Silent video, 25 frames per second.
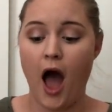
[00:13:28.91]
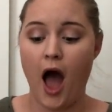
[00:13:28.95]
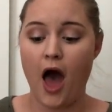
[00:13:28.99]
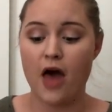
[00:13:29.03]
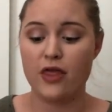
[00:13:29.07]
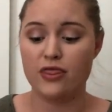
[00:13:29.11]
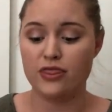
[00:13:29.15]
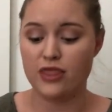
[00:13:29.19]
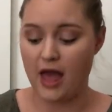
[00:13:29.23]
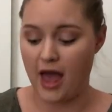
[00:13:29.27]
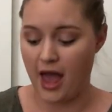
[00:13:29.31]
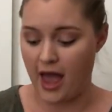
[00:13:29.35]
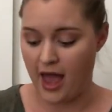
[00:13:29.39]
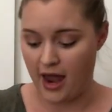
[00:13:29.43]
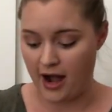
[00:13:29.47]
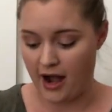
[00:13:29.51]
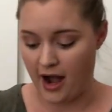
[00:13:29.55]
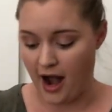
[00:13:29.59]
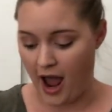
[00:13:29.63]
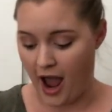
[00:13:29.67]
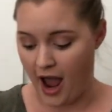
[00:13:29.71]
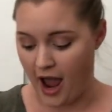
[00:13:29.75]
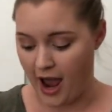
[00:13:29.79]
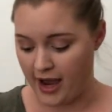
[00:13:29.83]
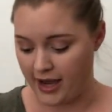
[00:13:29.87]
and
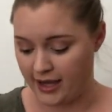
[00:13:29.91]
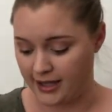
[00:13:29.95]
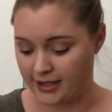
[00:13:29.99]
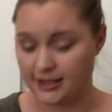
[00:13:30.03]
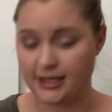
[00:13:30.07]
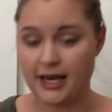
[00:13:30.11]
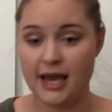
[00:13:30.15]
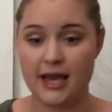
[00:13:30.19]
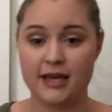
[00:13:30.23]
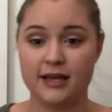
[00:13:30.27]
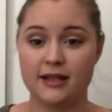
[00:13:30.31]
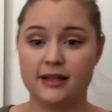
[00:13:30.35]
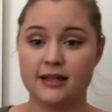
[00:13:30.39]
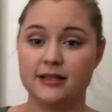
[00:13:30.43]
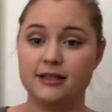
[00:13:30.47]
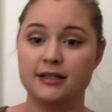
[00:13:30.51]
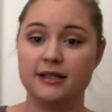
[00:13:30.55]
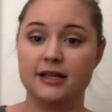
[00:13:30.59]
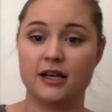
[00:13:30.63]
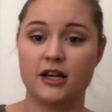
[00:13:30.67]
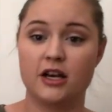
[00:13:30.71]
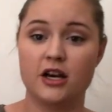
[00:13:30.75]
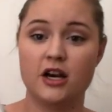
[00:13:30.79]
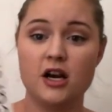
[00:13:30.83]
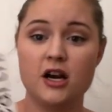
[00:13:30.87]
then I take the
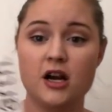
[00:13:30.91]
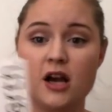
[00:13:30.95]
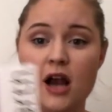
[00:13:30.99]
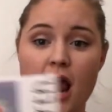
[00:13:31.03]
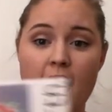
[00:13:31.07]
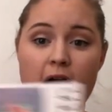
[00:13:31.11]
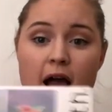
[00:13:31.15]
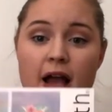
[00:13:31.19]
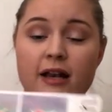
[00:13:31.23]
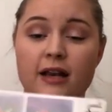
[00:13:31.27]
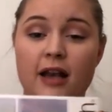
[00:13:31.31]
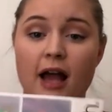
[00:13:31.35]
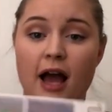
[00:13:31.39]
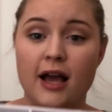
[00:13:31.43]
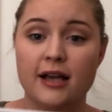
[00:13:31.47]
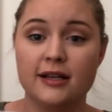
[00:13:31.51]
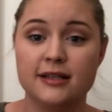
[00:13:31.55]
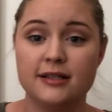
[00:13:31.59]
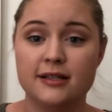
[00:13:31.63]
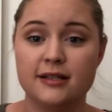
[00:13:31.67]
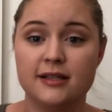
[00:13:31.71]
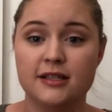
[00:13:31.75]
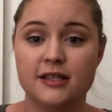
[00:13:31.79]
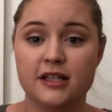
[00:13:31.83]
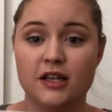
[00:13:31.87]
sticker and I
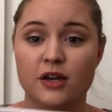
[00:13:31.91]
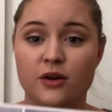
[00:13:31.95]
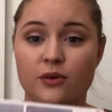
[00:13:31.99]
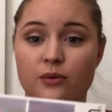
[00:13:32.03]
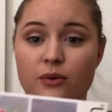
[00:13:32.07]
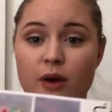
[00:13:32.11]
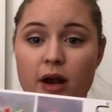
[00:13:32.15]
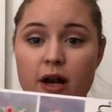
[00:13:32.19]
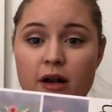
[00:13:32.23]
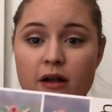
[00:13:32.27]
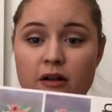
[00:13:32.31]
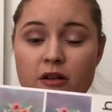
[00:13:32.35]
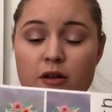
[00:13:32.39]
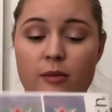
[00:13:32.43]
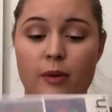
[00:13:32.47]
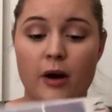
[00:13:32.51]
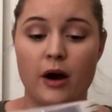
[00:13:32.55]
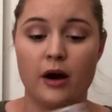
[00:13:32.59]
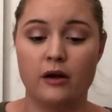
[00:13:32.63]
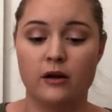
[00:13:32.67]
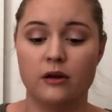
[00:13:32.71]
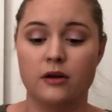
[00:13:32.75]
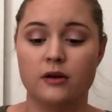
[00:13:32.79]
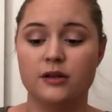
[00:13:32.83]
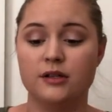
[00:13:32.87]
stick it right on the
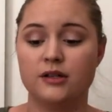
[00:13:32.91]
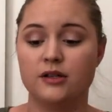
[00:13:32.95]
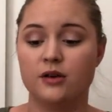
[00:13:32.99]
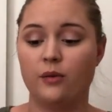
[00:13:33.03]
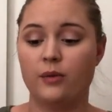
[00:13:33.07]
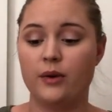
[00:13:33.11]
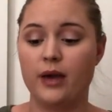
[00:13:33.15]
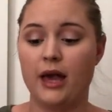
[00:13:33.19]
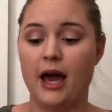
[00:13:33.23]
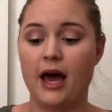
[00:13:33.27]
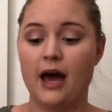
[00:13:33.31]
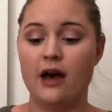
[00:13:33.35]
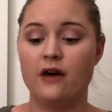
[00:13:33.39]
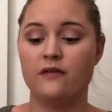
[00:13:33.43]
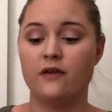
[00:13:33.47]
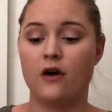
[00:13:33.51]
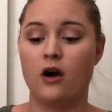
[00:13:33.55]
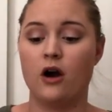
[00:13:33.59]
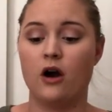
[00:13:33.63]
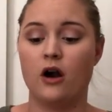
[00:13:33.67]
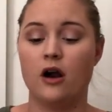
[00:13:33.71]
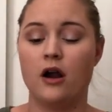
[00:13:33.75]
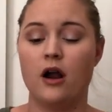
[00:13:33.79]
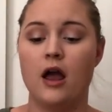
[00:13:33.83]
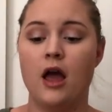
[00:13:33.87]
bottle. So we have
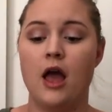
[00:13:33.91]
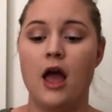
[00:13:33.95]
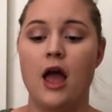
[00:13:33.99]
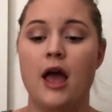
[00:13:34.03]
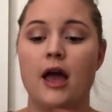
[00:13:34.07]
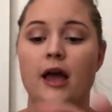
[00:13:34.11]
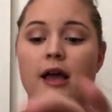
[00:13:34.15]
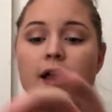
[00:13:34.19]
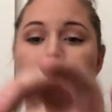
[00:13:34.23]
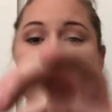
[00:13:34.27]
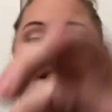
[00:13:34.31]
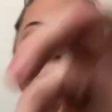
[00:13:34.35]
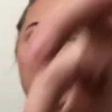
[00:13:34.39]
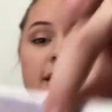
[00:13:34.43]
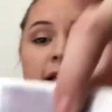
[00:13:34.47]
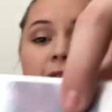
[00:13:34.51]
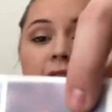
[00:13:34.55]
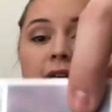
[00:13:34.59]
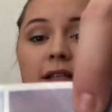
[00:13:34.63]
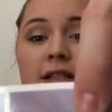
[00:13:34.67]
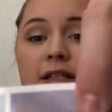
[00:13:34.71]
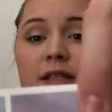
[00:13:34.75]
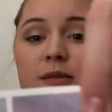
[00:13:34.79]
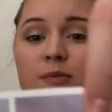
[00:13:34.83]
our cleaning